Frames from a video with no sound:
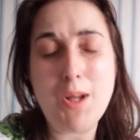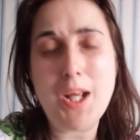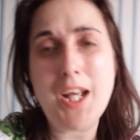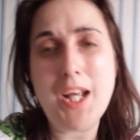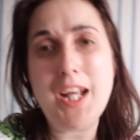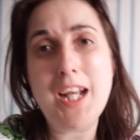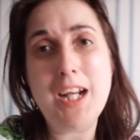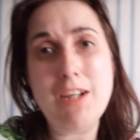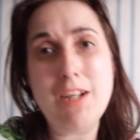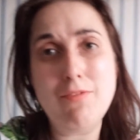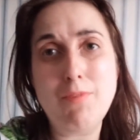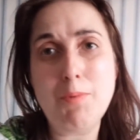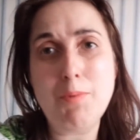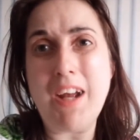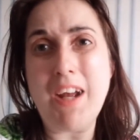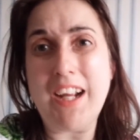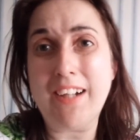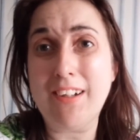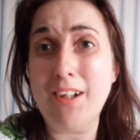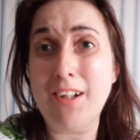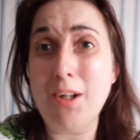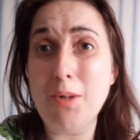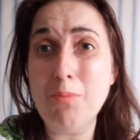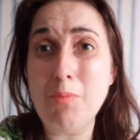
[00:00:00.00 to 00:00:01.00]

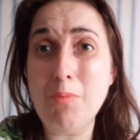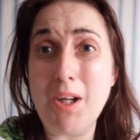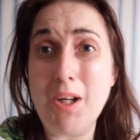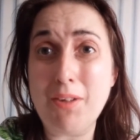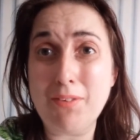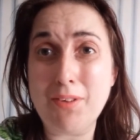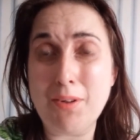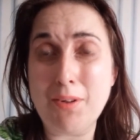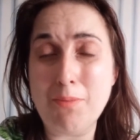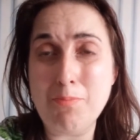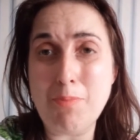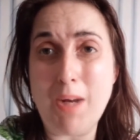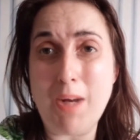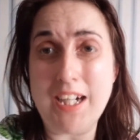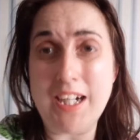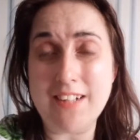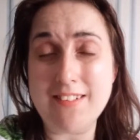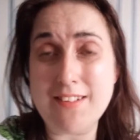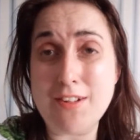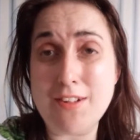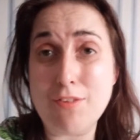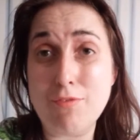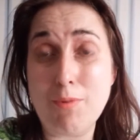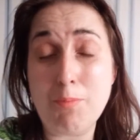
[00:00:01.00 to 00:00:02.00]
Rebecca and welcome back
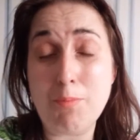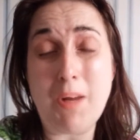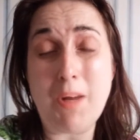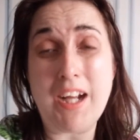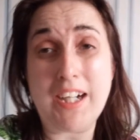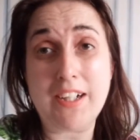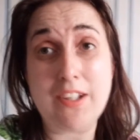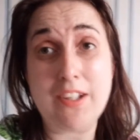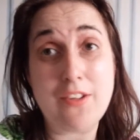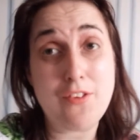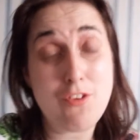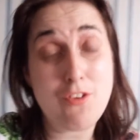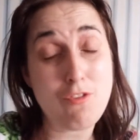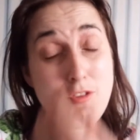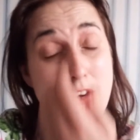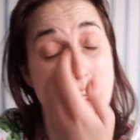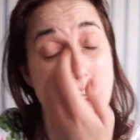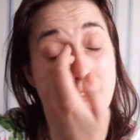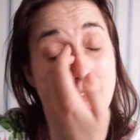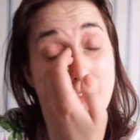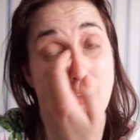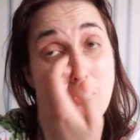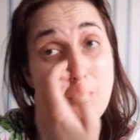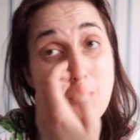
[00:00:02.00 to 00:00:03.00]
to Rebecca's
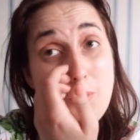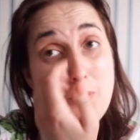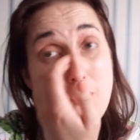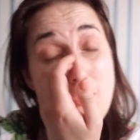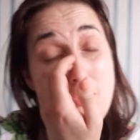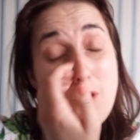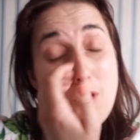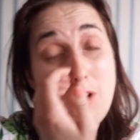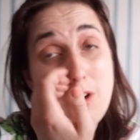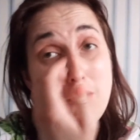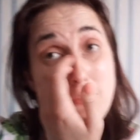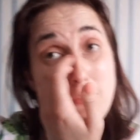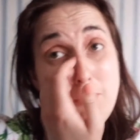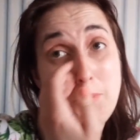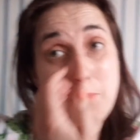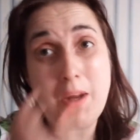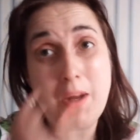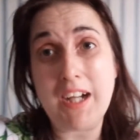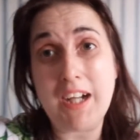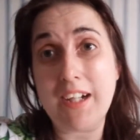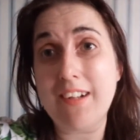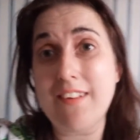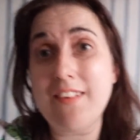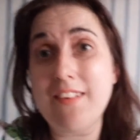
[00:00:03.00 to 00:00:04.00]
Travels, or
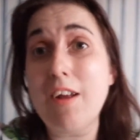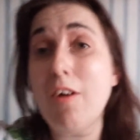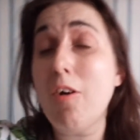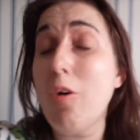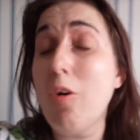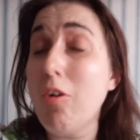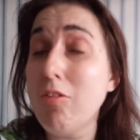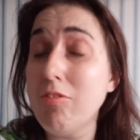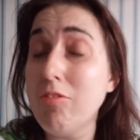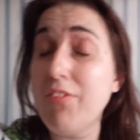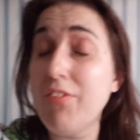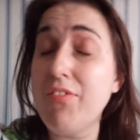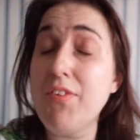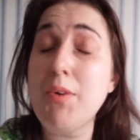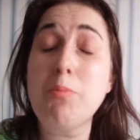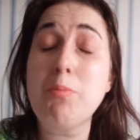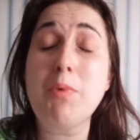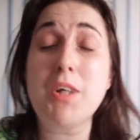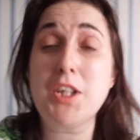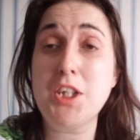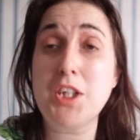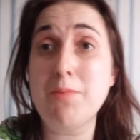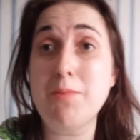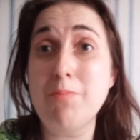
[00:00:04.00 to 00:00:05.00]
Rebecca, or if you're
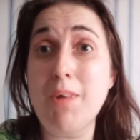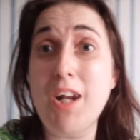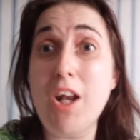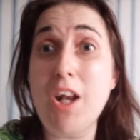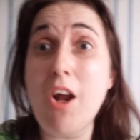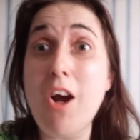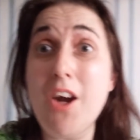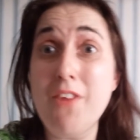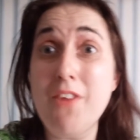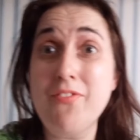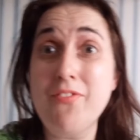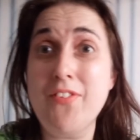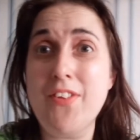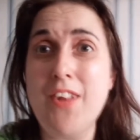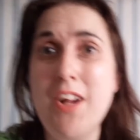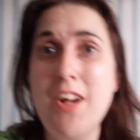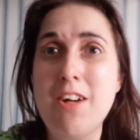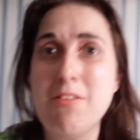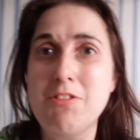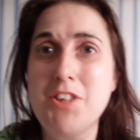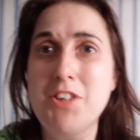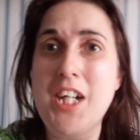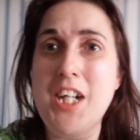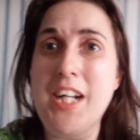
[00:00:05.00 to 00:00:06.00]
watching my lifestyle
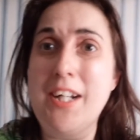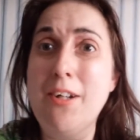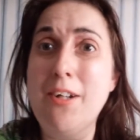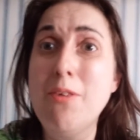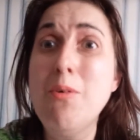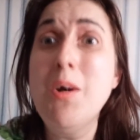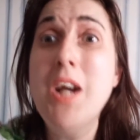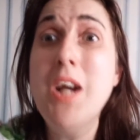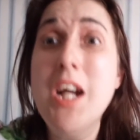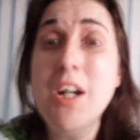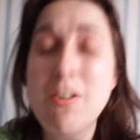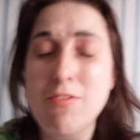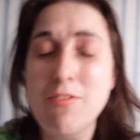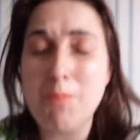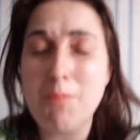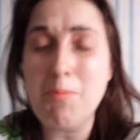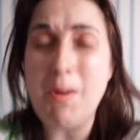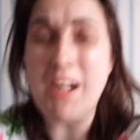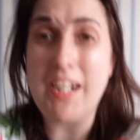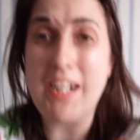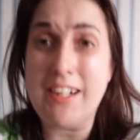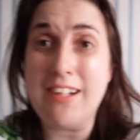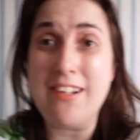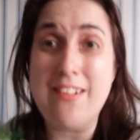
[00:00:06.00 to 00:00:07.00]
channel,
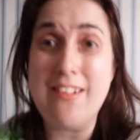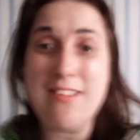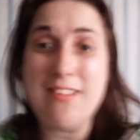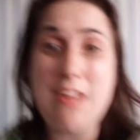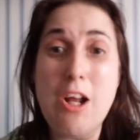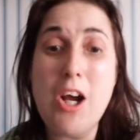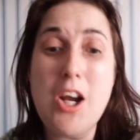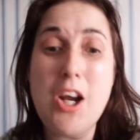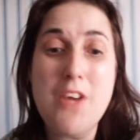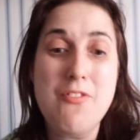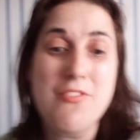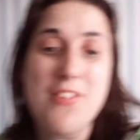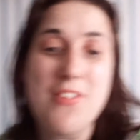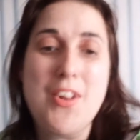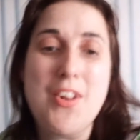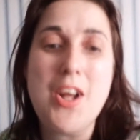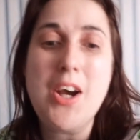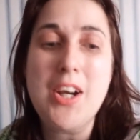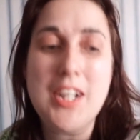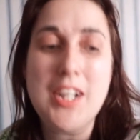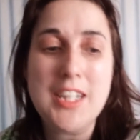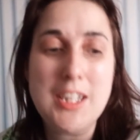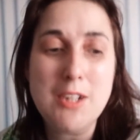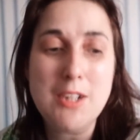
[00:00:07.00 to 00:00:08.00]
Rebecca's
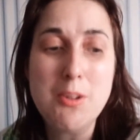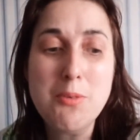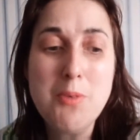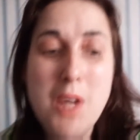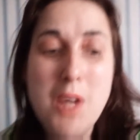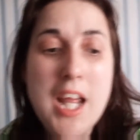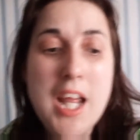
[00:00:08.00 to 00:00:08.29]
Lifestyle.